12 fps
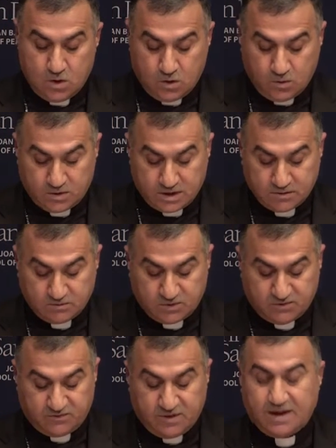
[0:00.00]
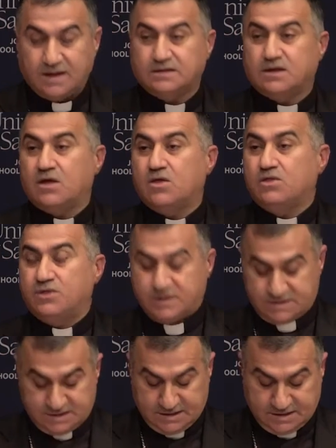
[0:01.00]
who can provide
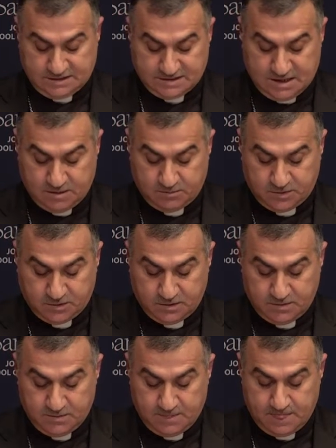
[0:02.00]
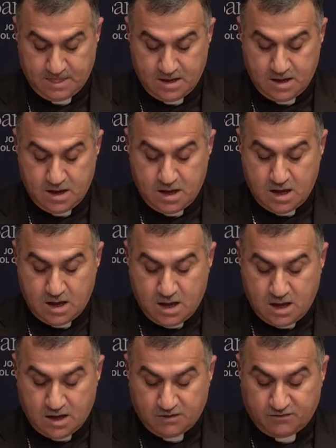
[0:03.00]
this example.
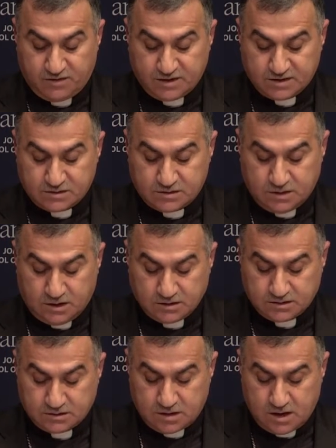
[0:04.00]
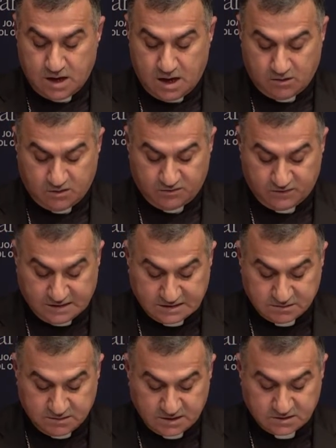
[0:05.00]
If this not our
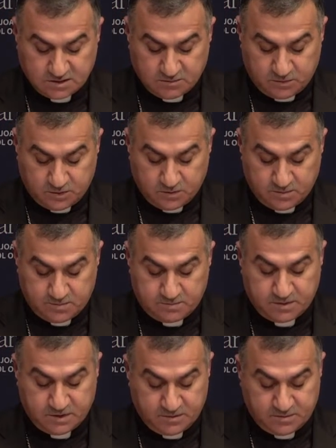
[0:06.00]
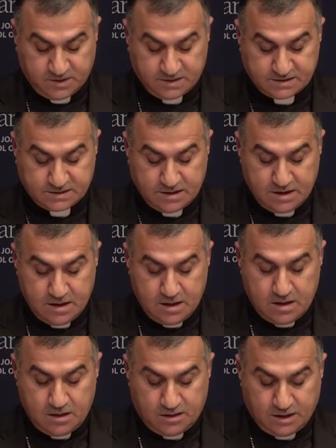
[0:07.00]
fundamental purpose,
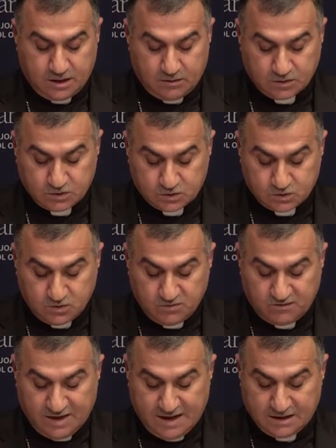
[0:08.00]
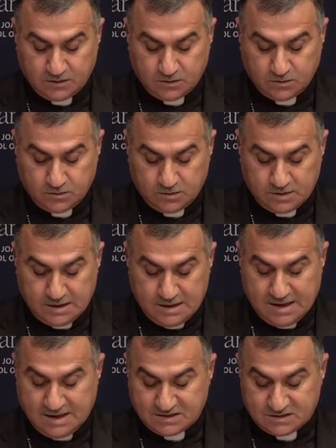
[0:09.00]
then our true value
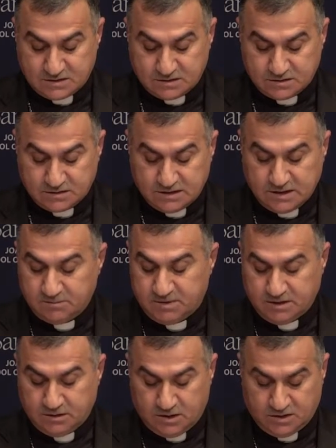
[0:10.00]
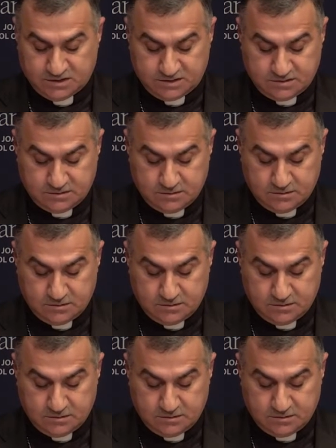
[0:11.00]
has certainly been lost.